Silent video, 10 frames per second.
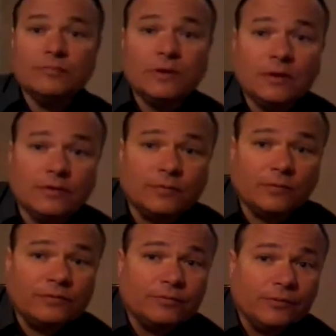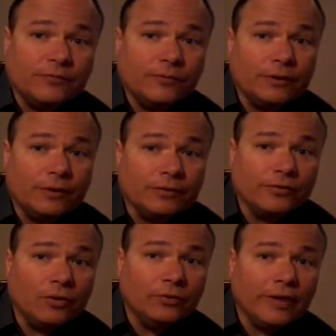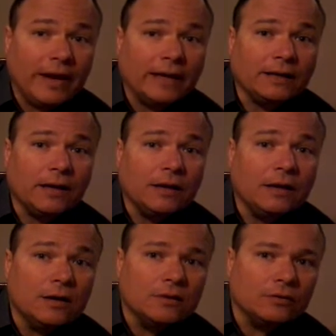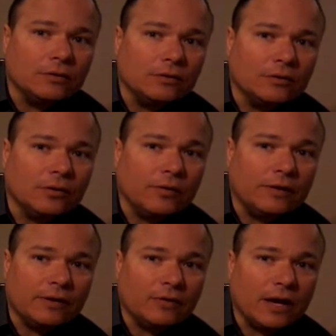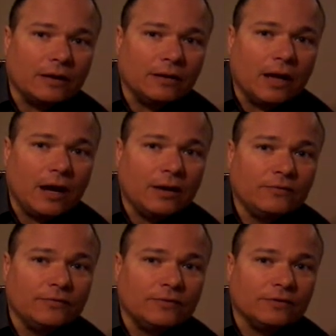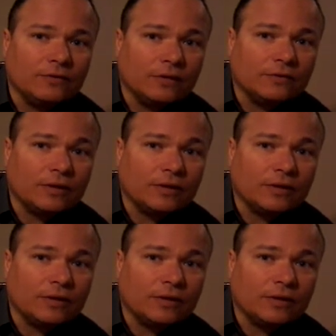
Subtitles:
This one's 3 or 4 years old. Hannah, the little girl that never had a life, just taught to